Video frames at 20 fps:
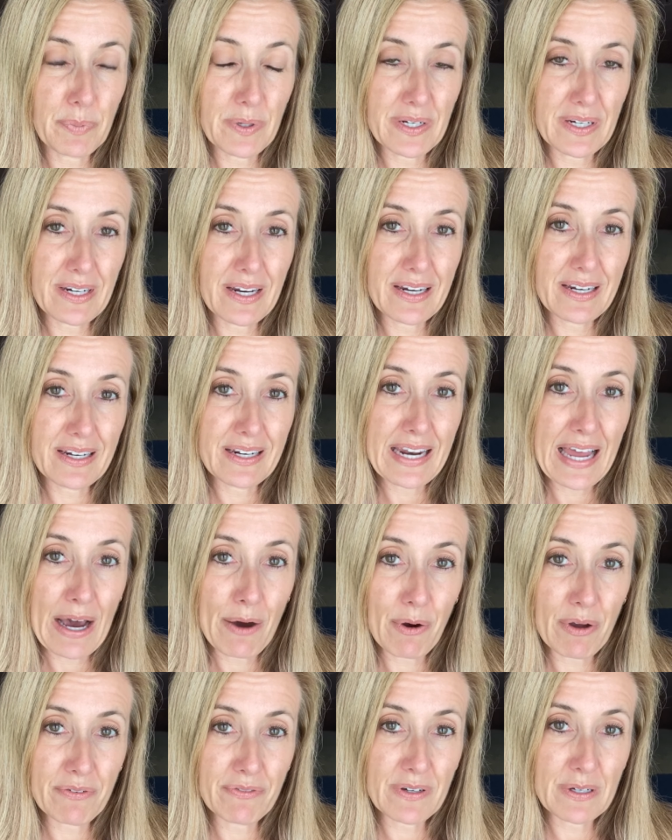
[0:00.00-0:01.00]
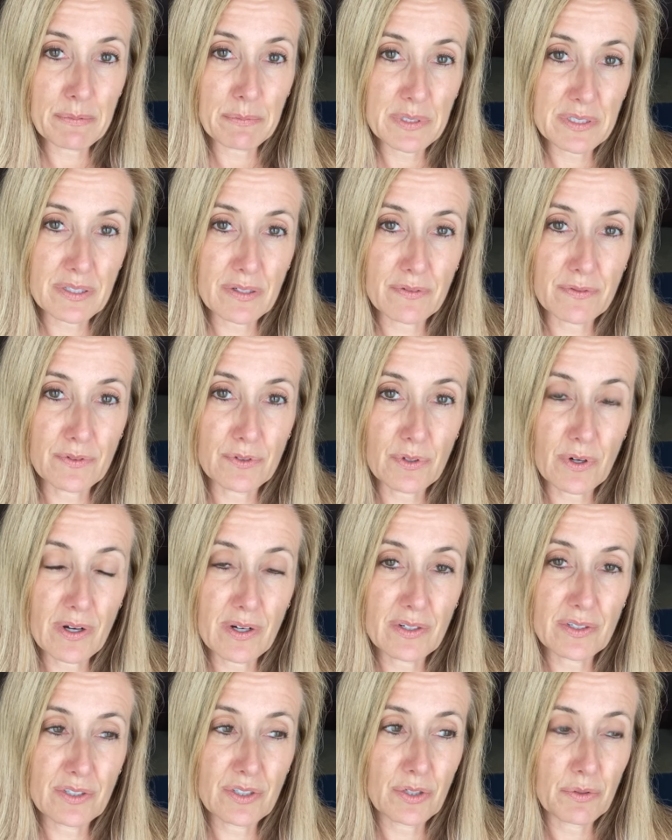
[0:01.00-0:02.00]
but now I find myself
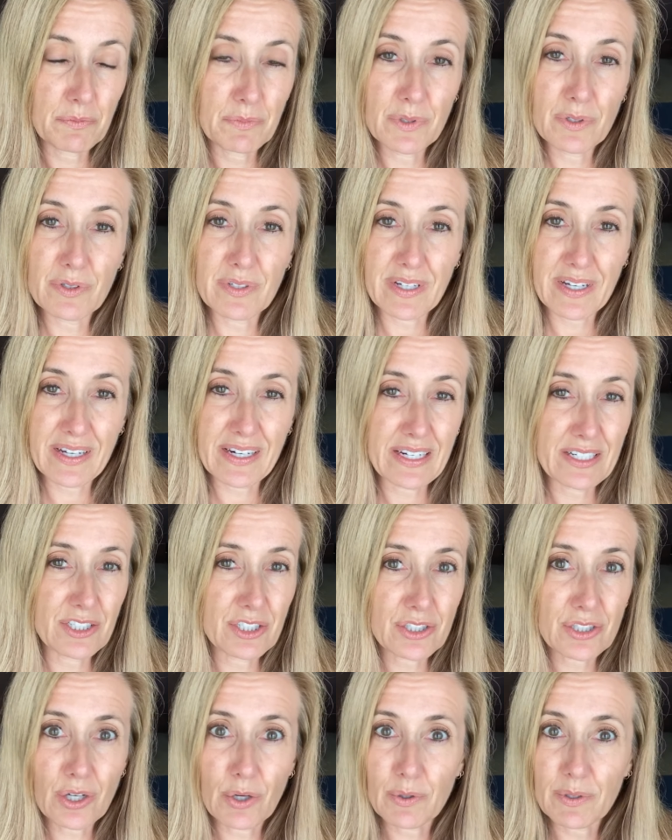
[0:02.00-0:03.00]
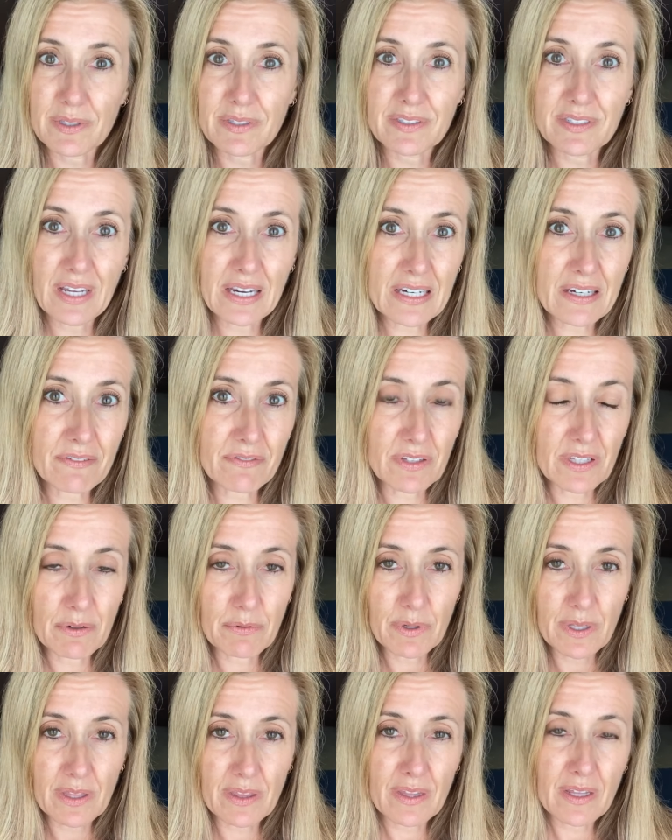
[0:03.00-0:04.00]
drawn to music, and I just go instinctively
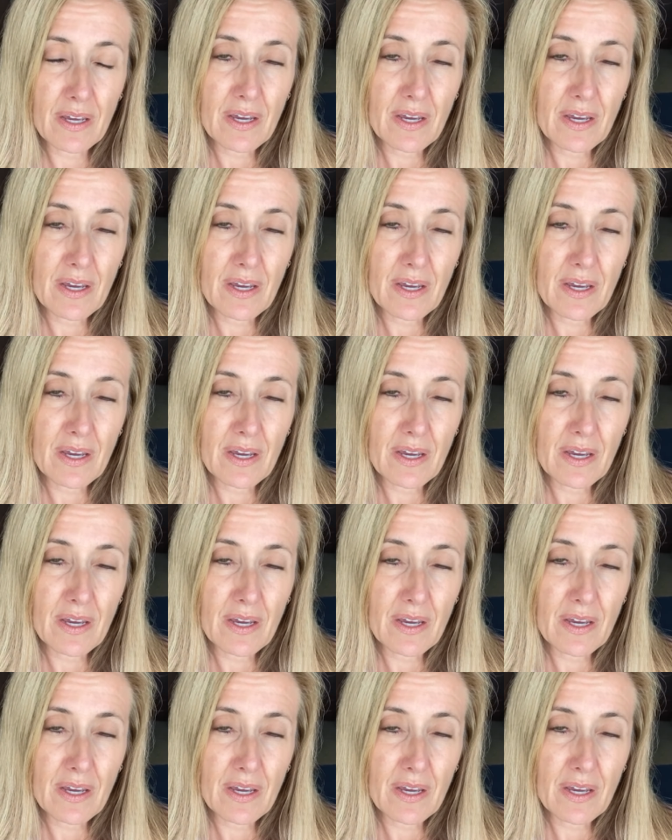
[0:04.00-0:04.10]
with